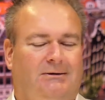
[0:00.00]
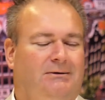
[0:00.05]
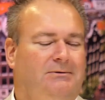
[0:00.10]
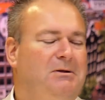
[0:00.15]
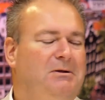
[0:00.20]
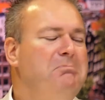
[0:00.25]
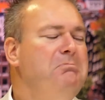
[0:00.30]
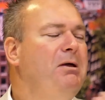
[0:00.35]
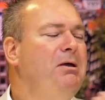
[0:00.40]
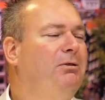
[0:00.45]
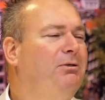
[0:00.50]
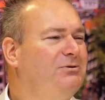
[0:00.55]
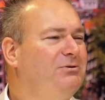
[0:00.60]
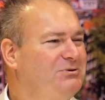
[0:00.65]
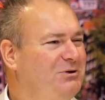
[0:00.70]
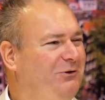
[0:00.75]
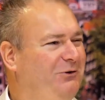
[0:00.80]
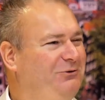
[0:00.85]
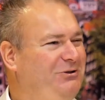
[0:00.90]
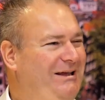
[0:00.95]
myths
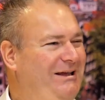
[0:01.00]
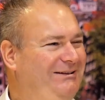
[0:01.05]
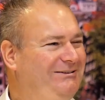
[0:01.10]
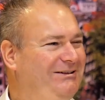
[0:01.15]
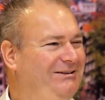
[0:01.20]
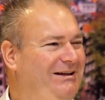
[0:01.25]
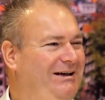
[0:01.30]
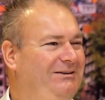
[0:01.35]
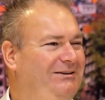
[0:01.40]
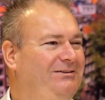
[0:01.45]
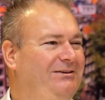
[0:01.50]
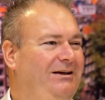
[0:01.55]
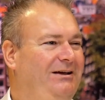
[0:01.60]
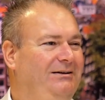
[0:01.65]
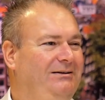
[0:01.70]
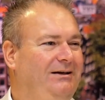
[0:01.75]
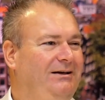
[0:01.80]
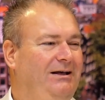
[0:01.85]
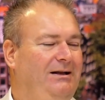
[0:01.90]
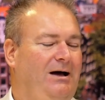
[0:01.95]
of the internet
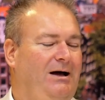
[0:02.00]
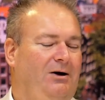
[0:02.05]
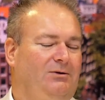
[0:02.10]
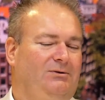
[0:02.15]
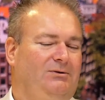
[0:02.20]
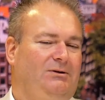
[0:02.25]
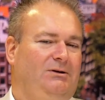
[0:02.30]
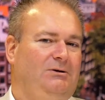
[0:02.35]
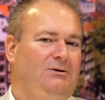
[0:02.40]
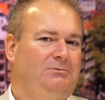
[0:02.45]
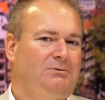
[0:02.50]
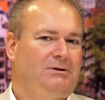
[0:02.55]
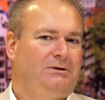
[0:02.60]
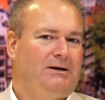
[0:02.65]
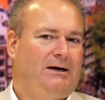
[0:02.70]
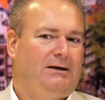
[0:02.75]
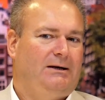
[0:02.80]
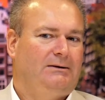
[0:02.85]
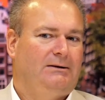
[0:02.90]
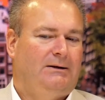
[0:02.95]
and how to deal with
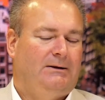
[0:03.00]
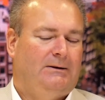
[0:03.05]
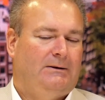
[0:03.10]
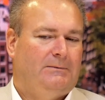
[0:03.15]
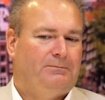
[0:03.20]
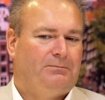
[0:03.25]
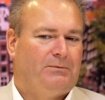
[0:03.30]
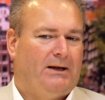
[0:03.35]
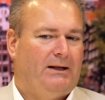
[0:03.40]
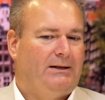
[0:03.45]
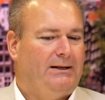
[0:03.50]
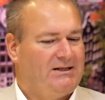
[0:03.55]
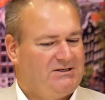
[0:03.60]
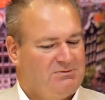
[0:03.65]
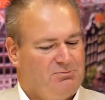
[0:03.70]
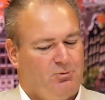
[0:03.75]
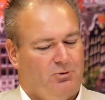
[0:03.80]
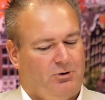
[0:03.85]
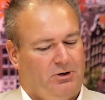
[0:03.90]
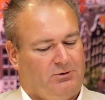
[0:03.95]
that. And that's
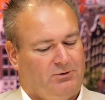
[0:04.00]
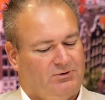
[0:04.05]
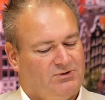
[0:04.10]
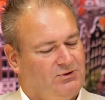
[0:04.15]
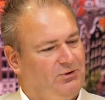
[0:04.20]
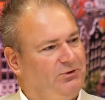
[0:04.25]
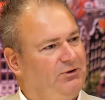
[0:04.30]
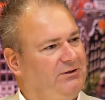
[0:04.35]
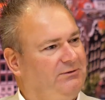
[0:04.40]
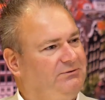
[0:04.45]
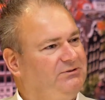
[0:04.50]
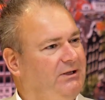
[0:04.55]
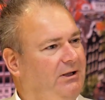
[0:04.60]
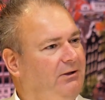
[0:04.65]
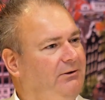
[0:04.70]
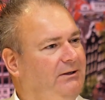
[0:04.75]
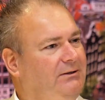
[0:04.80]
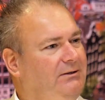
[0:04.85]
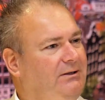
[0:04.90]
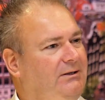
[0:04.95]
more a consultative
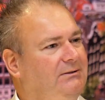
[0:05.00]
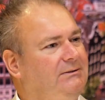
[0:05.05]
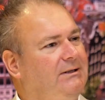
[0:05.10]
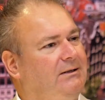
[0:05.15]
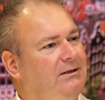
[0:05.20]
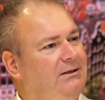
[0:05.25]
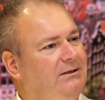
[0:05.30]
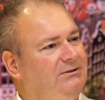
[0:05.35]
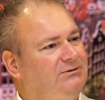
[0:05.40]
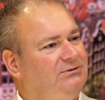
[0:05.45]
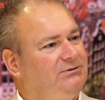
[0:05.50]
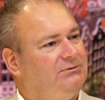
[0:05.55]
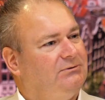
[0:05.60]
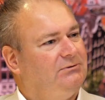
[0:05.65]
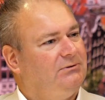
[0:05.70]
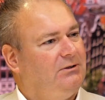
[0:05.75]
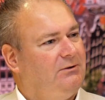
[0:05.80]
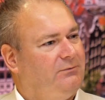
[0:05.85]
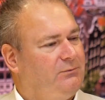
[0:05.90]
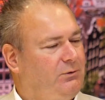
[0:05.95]
sell indeed than it is,
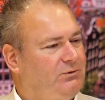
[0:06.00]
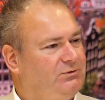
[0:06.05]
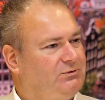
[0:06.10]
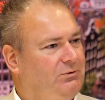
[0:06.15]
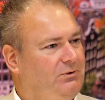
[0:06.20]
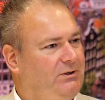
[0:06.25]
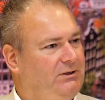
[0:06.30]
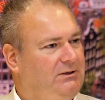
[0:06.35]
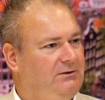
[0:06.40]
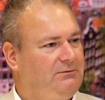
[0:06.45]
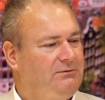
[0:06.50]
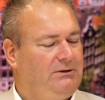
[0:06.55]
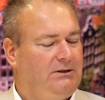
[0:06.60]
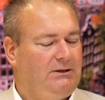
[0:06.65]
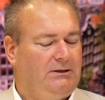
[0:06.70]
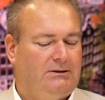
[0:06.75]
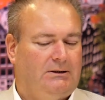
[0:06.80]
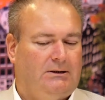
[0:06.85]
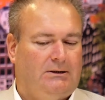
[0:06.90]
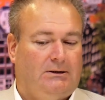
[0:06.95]
of course,
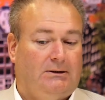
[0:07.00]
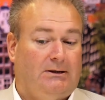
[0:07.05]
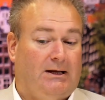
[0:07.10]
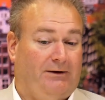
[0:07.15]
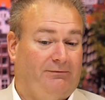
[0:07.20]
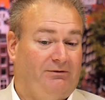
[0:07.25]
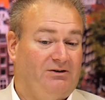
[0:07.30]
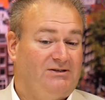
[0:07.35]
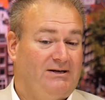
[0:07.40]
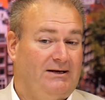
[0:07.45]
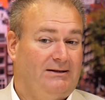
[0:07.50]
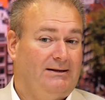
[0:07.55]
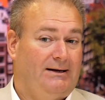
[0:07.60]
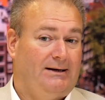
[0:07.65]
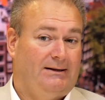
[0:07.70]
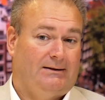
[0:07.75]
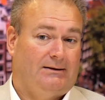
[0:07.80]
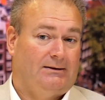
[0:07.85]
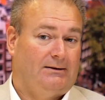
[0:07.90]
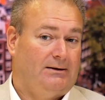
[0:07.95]
connectivity. Having said
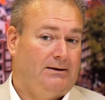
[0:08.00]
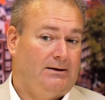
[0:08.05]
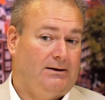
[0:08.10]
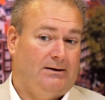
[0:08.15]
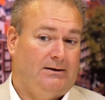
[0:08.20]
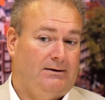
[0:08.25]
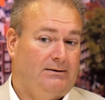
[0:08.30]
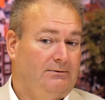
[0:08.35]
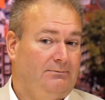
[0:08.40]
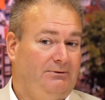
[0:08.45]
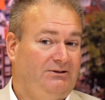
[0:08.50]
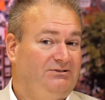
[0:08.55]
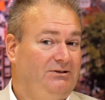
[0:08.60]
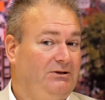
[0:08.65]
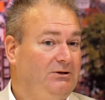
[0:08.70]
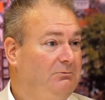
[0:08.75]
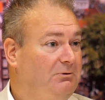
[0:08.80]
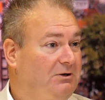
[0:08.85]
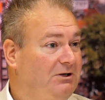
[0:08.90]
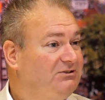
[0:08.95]
that, we
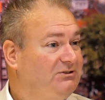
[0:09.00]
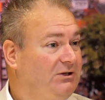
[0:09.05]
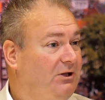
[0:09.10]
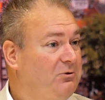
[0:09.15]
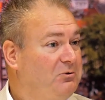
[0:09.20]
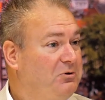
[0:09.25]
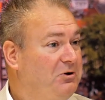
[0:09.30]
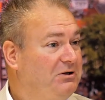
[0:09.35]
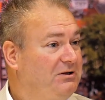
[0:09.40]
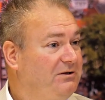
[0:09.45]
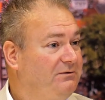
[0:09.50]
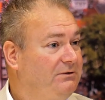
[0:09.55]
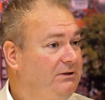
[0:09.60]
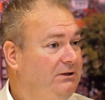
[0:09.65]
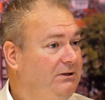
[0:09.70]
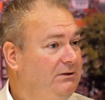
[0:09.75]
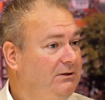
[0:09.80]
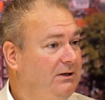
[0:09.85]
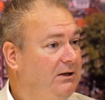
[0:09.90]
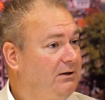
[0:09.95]
still want to sell
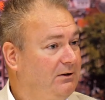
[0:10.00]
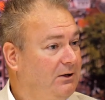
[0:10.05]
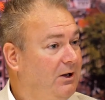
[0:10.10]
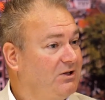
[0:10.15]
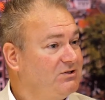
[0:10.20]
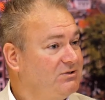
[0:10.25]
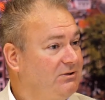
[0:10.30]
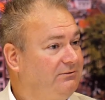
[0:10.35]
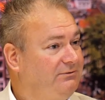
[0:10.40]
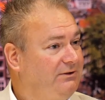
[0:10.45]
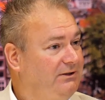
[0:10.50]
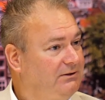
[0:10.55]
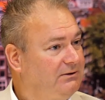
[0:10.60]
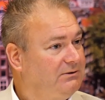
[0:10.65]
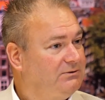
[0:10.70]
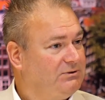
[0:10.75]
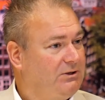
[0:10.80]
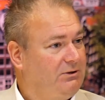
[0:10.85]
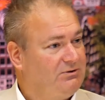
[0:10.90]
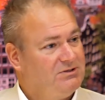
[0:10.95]
connectivity and lots of it.
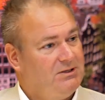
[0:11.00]
So it's